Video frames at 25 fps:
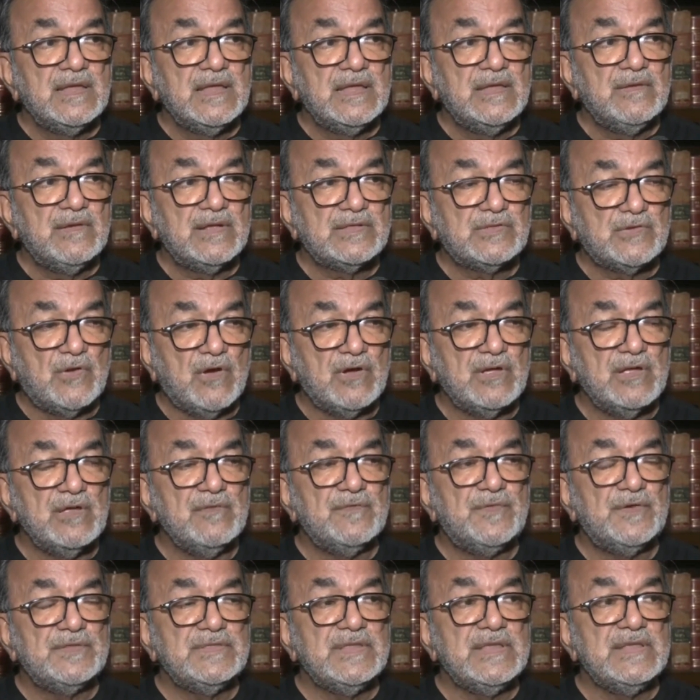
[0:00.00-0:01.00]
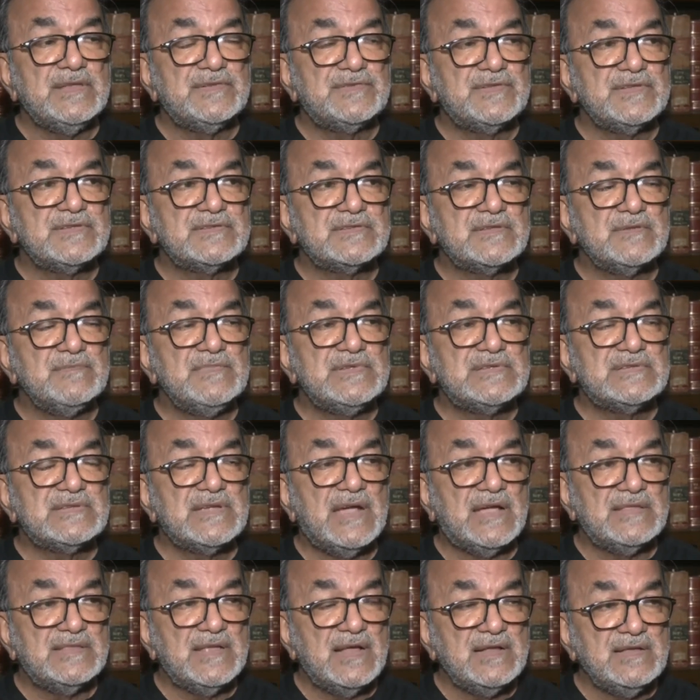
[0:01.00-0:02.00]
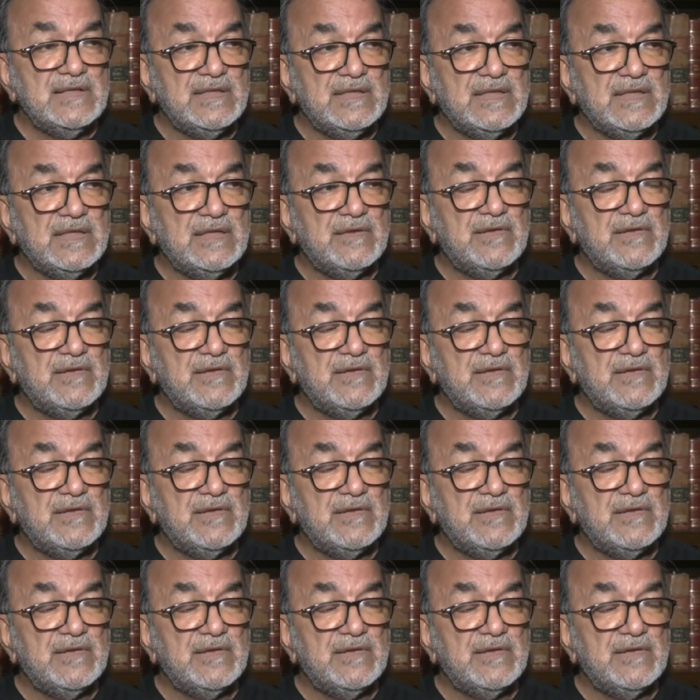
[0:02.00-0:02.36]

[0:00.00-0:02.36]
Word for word: You are talking for the interest of Mr. Adani.